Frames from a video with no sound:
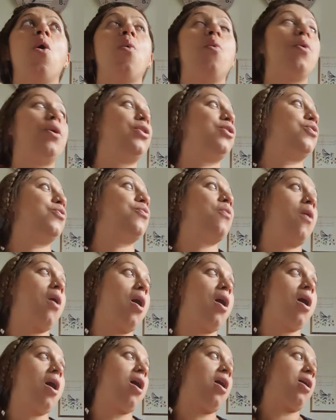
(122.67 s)
when you
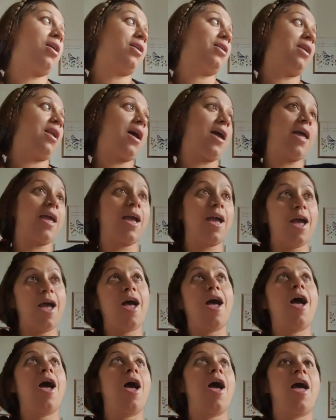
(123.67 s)
are like
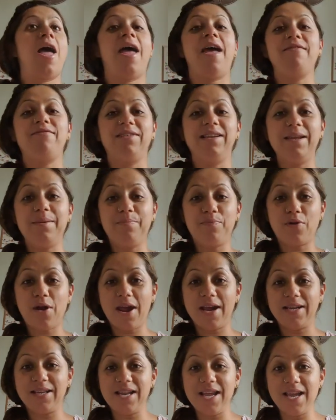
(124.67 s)
heavily
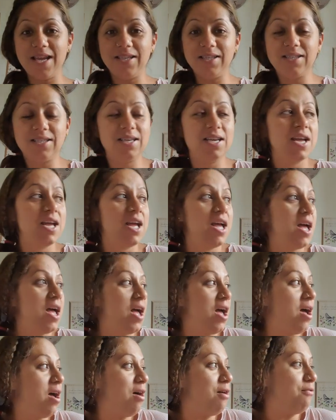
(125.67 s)
pregnant,
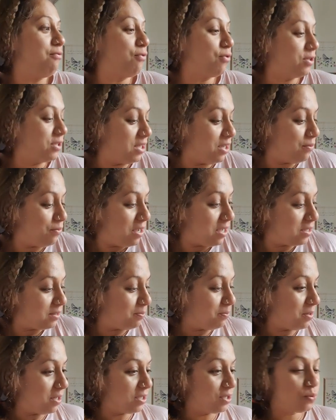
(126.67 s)
40 weeks
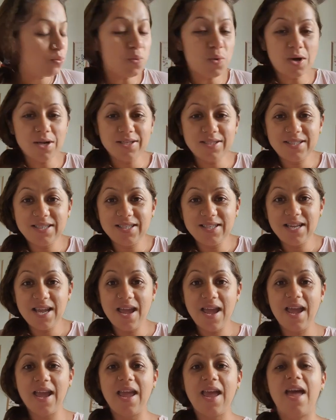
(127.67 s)
plus one
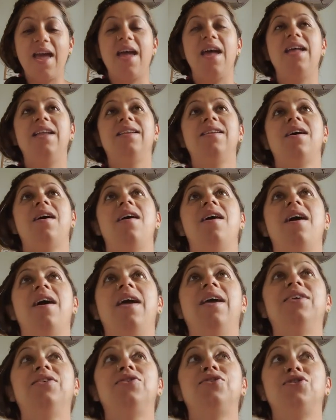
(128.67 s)
today, and
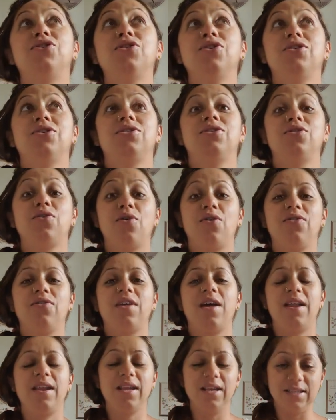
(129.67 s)
it's just not
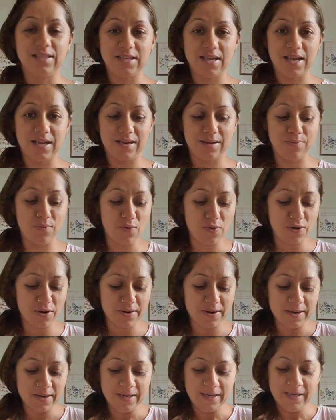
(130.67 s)
that easy
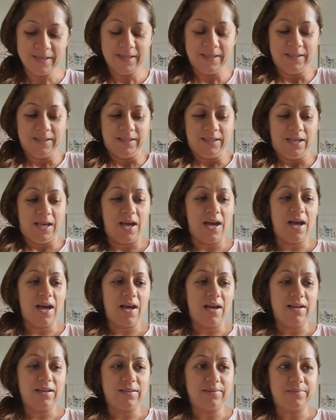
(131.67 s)
anymore.
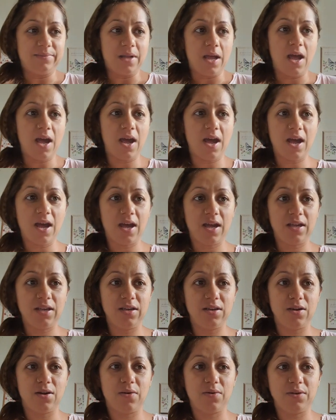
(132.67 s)

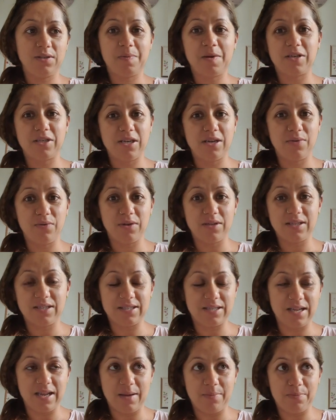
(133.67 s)
You know, especially with the
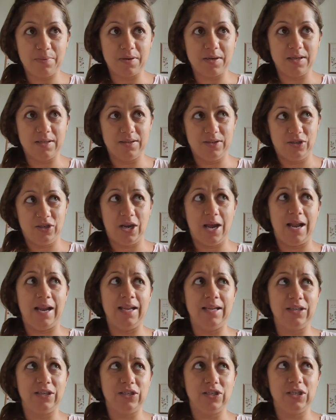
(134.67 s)
sleep
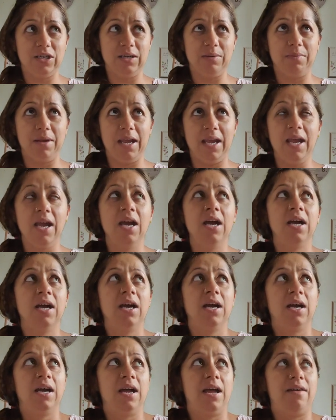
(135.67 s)
challenging me
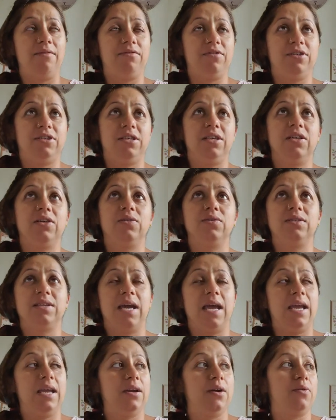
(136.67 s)
every single
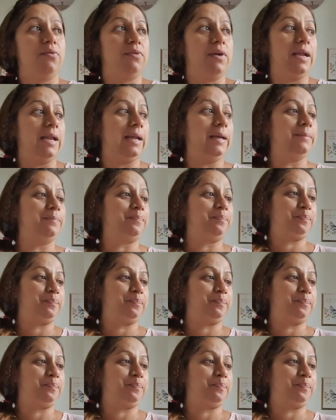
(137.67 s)
day, really.